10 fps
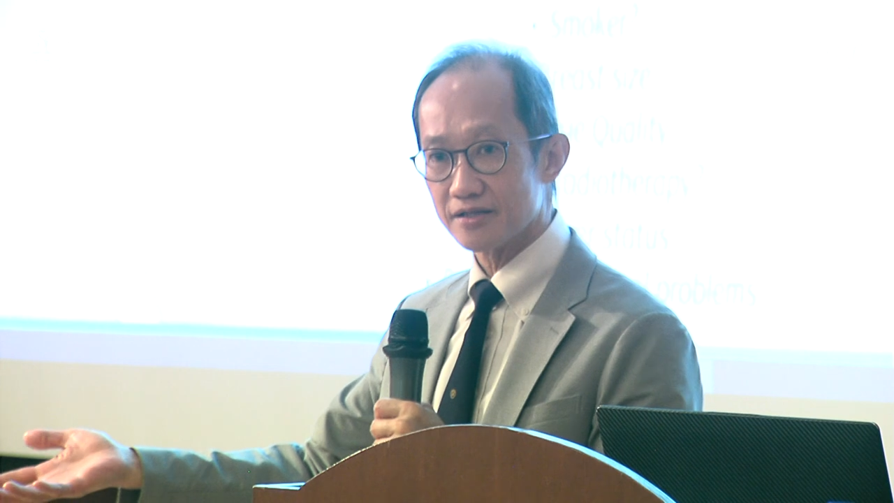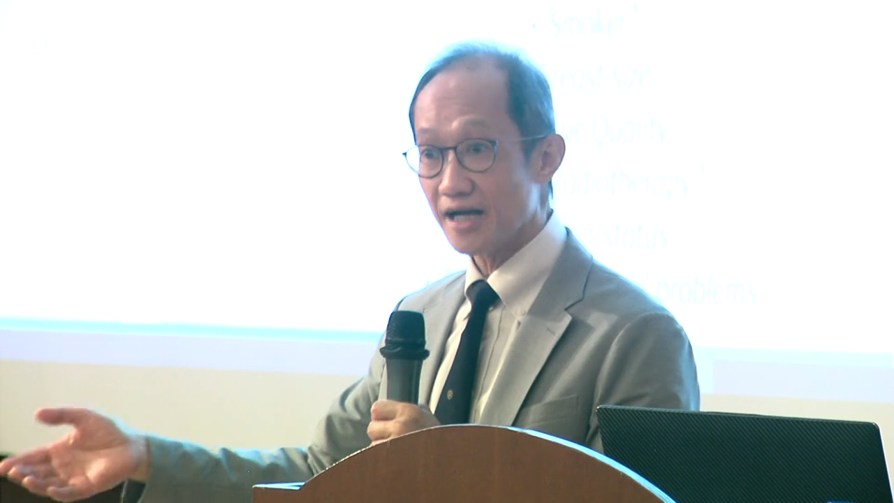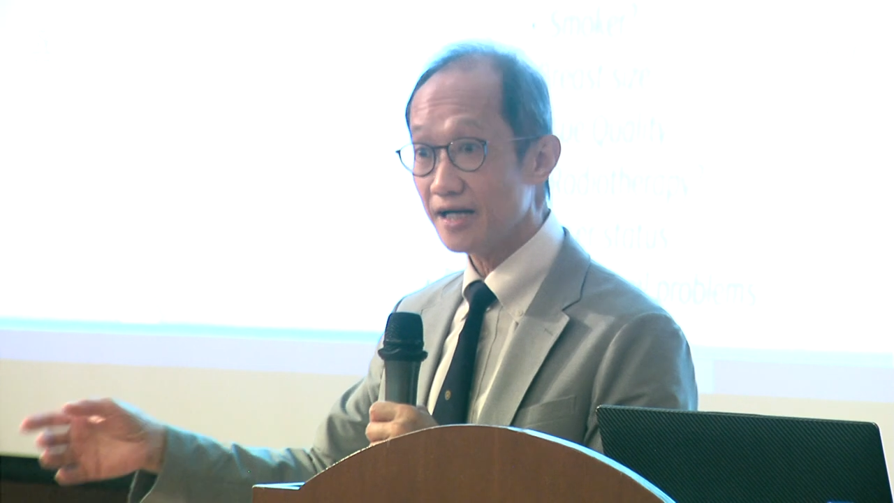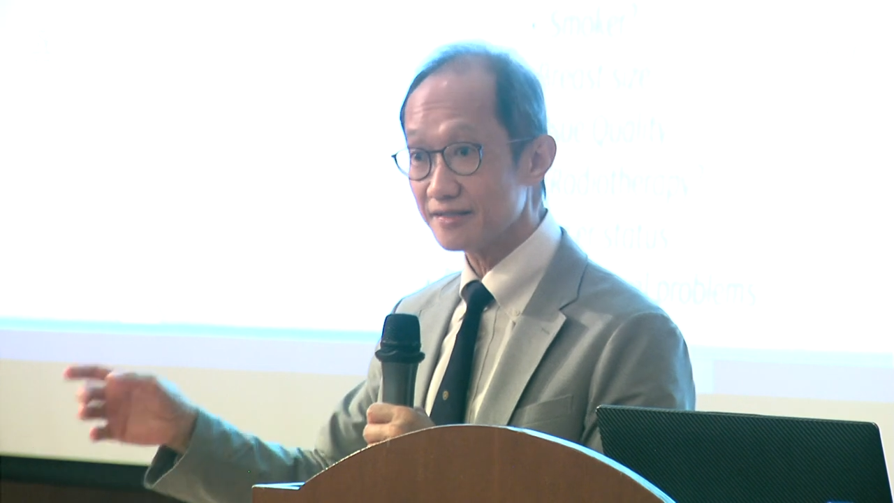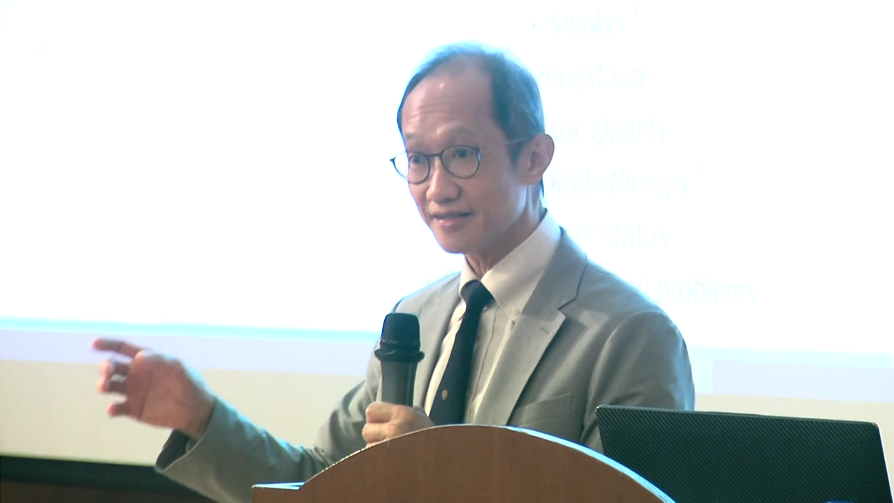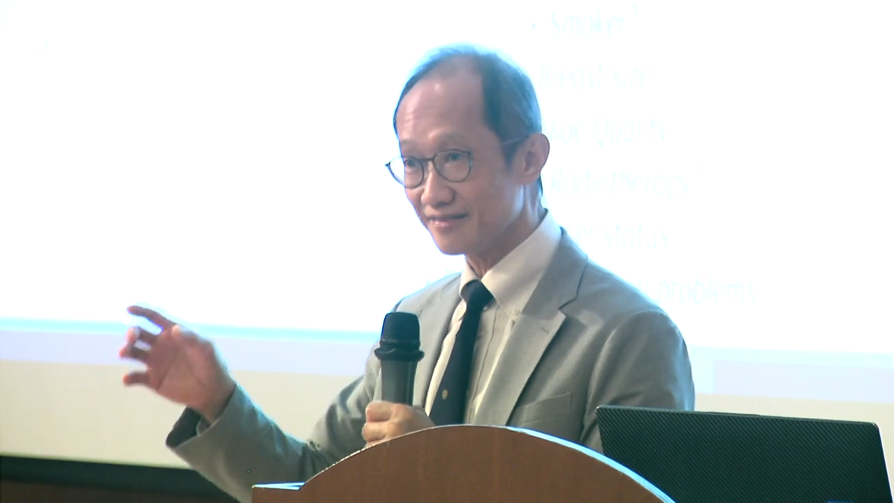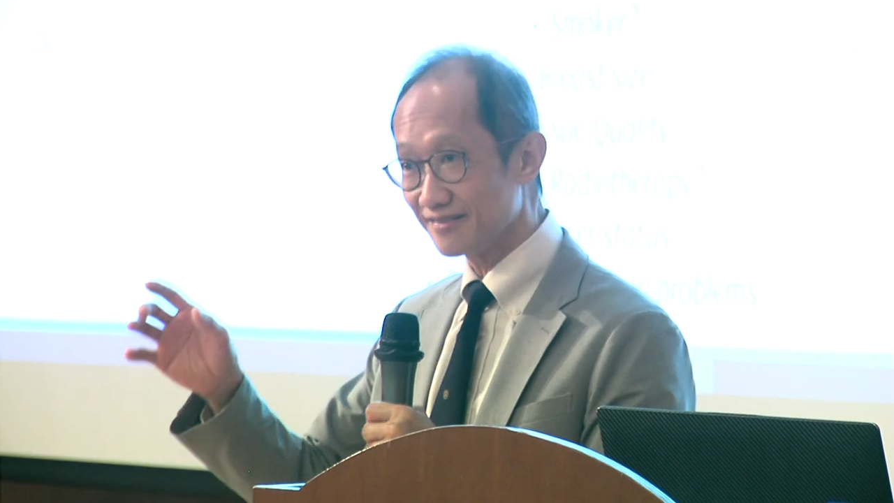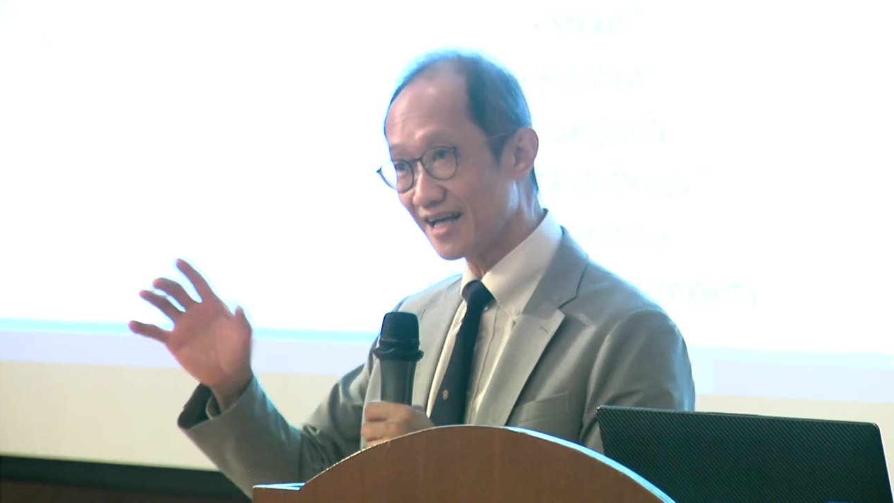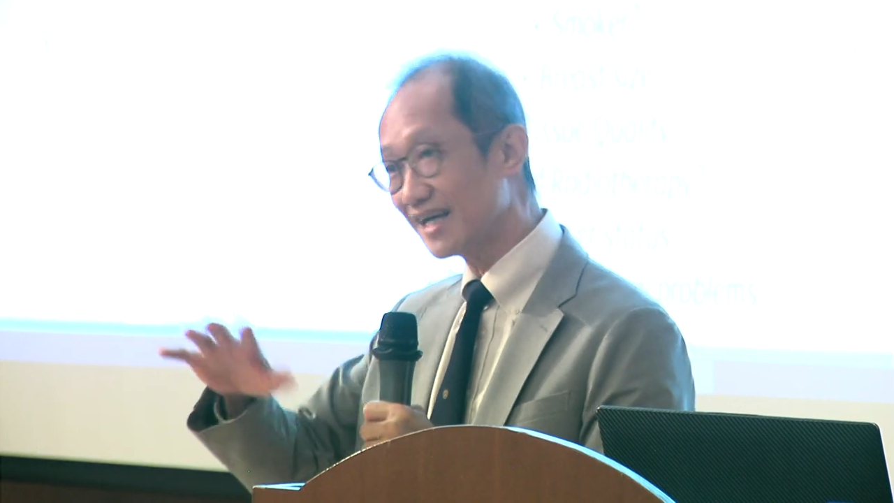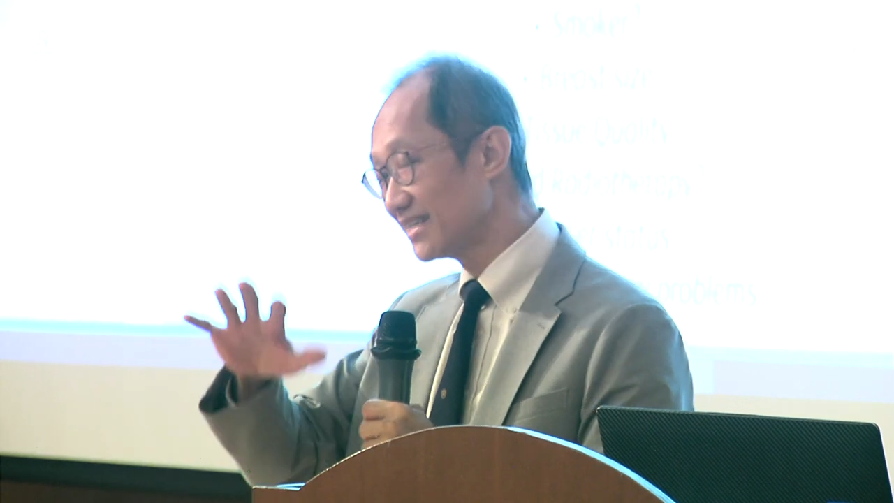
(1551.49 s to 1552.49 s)
That,
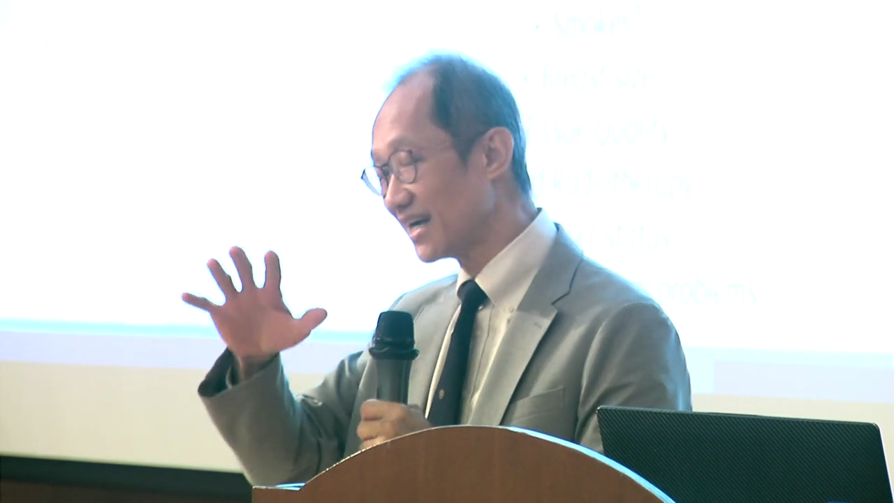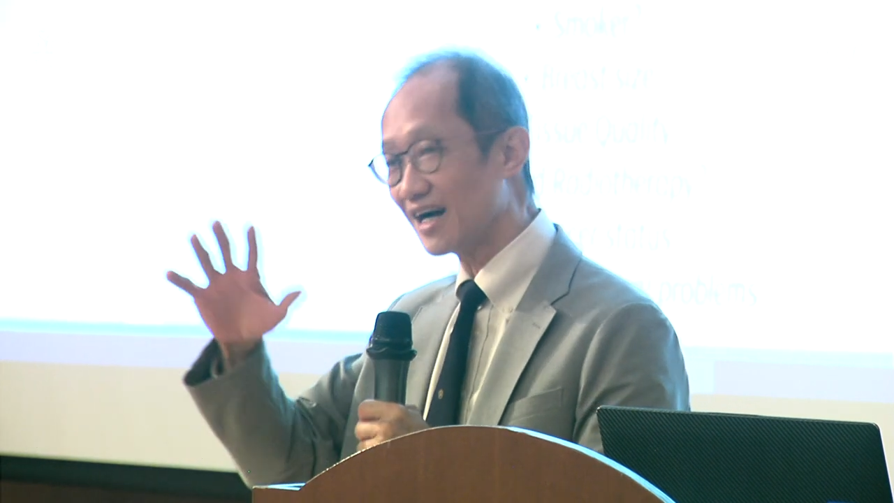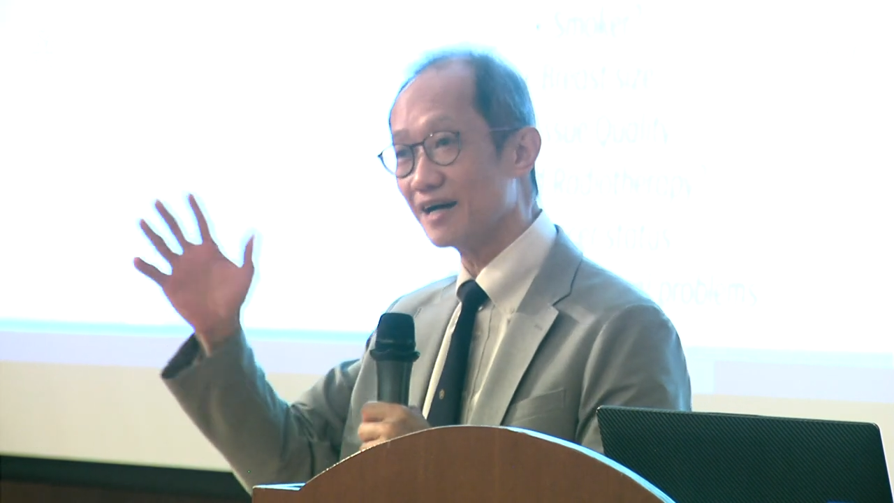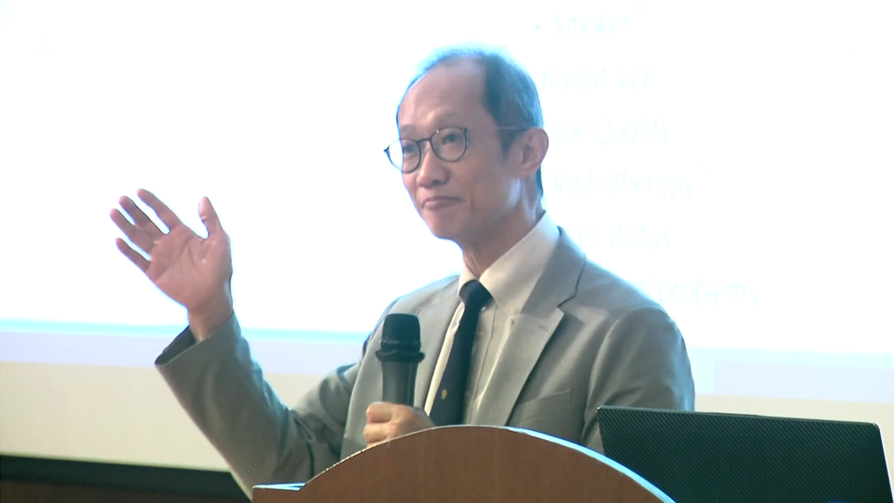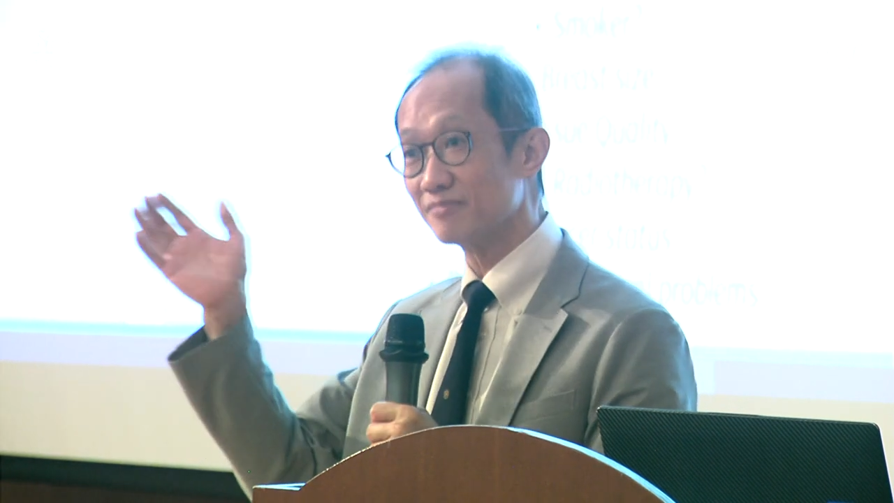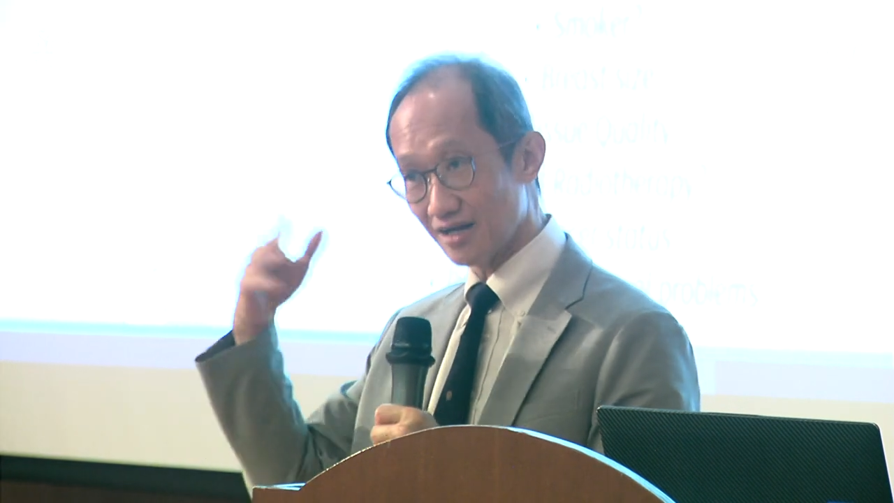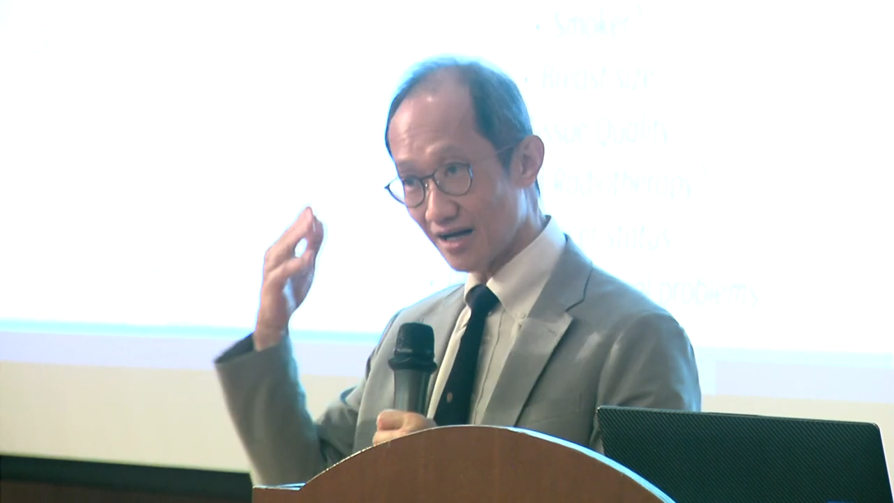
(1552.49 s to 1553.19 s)
that I'm,